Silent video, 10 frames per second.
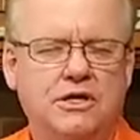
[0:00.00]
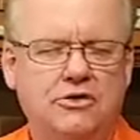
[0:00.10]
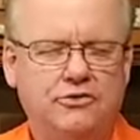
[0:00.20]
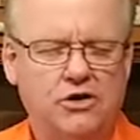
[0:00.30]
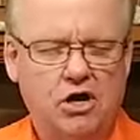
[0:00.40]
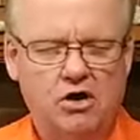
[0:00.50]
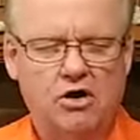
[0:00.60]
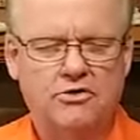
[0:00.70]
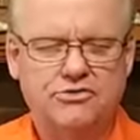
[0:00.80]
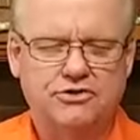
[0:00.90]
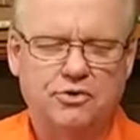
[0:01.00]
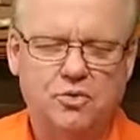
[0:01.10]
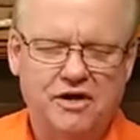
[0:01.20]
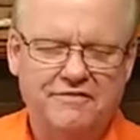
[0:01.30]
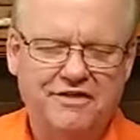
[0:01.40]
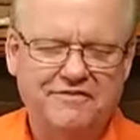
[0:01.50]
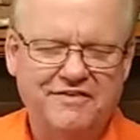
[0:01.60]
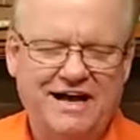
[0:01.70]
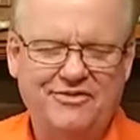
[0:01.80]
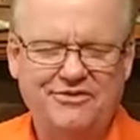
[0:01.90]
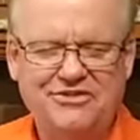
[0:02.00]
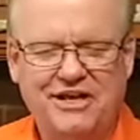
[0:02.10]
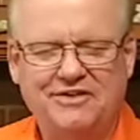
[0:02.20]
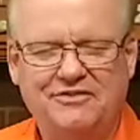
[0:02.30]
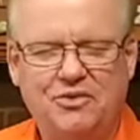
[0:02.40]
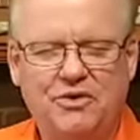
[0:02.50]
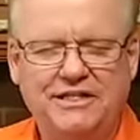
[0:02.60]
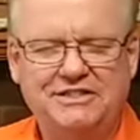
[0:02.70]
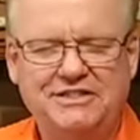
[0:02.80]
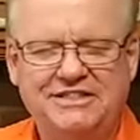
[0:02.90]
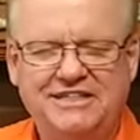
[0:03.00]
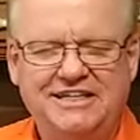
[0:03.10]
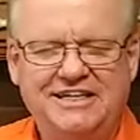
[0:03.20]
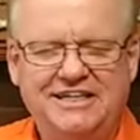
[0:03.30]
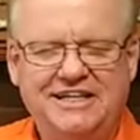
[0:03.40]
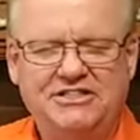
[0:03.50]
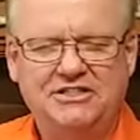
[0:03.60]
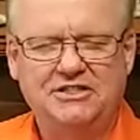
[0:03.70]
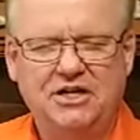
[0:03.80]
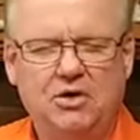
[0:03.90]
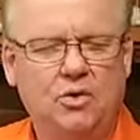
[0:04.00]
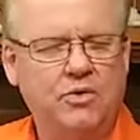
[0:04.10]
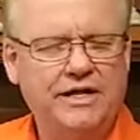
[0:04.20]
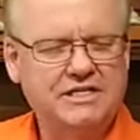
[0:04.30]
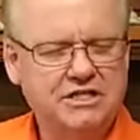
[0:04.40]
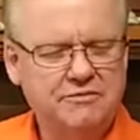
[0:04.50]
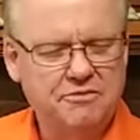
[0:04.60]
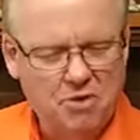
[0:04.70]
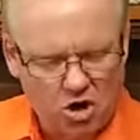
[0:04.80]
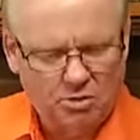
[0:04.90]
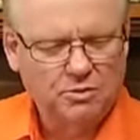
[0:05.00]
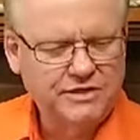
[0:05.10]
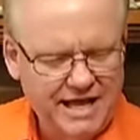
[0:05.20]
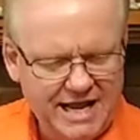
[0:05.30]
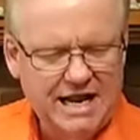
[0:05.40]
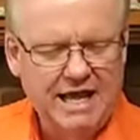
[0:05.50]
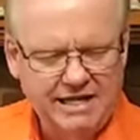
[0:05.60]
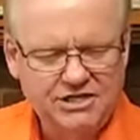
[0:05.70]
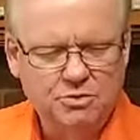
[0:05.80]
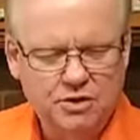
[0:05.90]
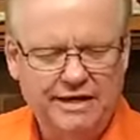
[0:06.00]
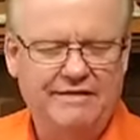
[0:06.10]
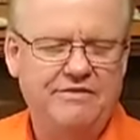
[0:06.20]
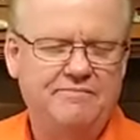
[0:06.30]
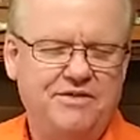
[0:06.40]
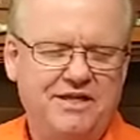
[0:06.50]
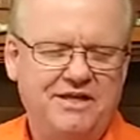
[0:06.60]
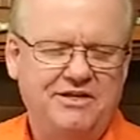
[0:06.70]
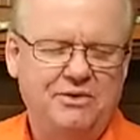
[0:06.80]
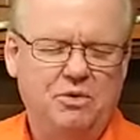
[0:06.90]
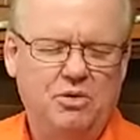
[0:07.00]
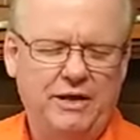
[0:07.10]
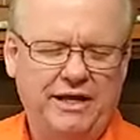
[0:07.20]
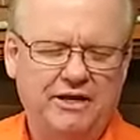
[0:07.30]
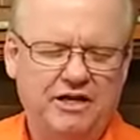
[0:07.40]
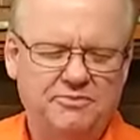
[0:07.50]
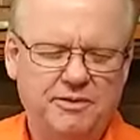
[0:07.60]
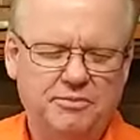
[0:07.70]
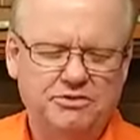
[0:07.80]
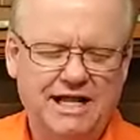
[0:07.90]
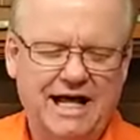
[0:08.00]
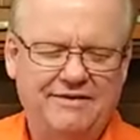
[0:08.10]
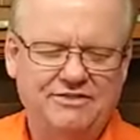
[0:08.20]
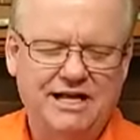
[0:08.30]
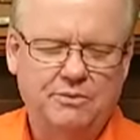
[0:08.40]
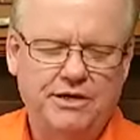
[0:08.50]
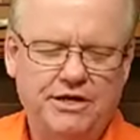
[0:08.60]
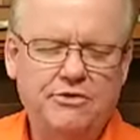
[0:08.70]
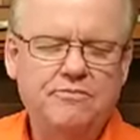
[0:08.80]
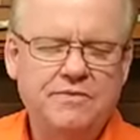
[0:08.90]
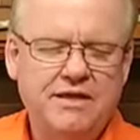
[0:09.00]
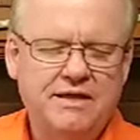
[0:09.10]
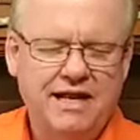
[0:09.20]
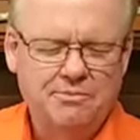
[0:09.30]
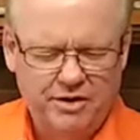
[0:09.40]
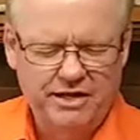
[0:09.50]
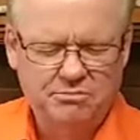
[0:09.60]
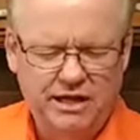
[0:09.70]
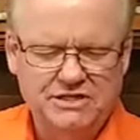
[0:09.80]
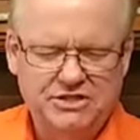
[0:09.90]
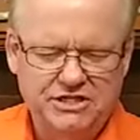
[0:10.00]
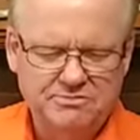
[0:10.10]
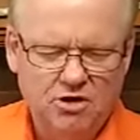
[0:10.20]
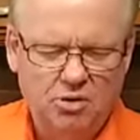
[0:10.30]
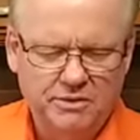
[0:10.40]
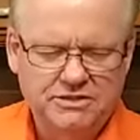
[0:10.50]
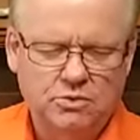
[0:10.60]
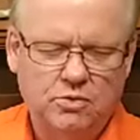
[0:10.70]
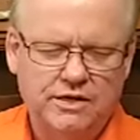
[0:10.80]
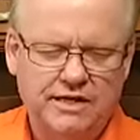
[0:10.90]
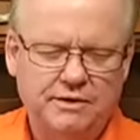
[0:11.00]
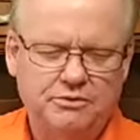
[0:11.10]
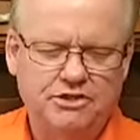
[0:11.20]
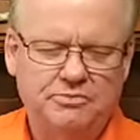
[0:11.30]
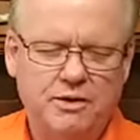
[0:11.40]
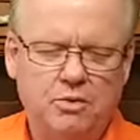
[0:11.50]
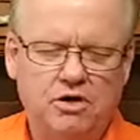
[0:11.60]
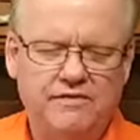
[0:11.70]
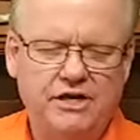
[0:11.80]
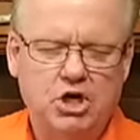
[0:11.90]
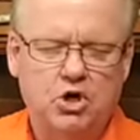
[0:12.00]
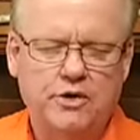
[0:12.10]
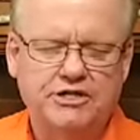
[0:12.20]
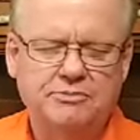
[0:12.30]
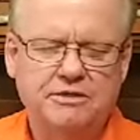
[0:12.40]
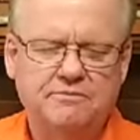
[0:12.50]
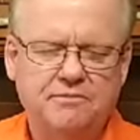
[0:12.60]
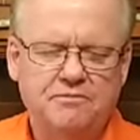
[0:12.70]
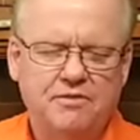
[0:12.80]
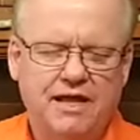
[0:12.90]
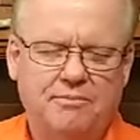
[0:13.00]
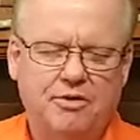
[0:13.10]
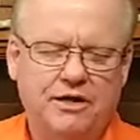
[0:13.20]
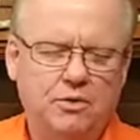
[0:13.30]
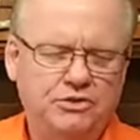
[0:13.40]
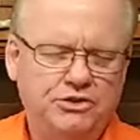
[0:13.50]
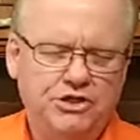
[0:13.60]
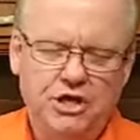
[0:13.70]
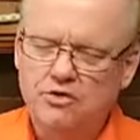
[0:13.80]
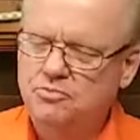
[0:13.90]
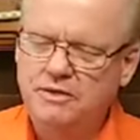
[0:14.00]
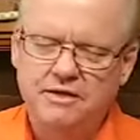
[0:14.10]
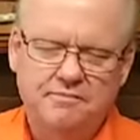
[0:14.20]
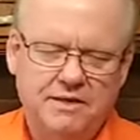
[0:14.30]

their cars, or wherever they find themselves, Lord. It's a gloriously remarkable day and age that we're living to where we can touch people's lives like we do. And I pray You bless these moments, Lord, that it would just be a word of encouragement. I pray, Lord, You'd use me,